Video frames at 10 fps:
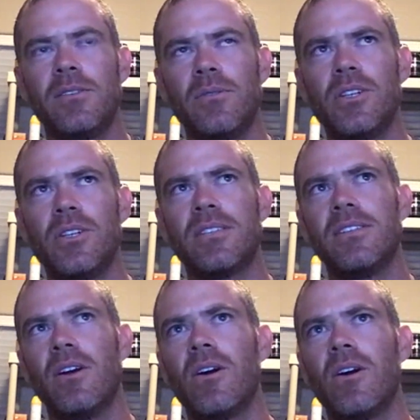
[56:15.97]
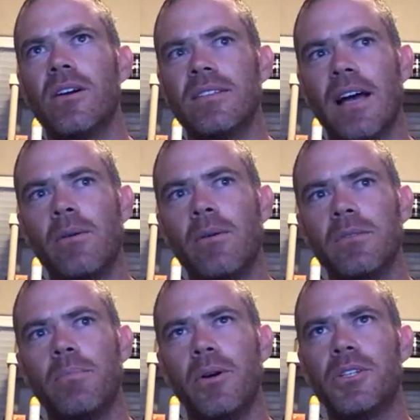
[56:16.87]
So just as hard as I
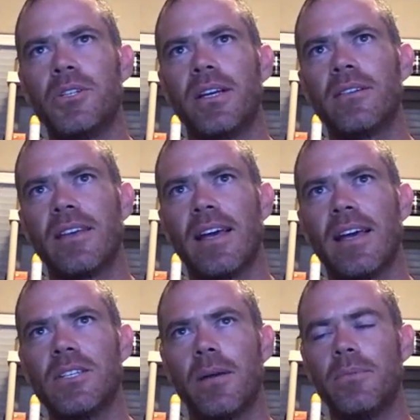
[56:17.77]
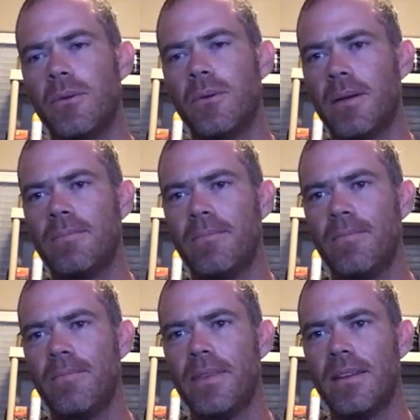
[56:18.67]
was pushing to catch up to him
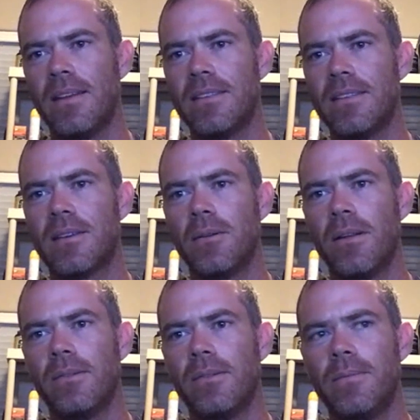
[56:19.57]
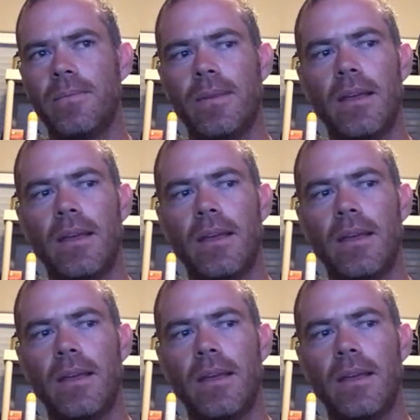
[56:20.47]
at his skill level,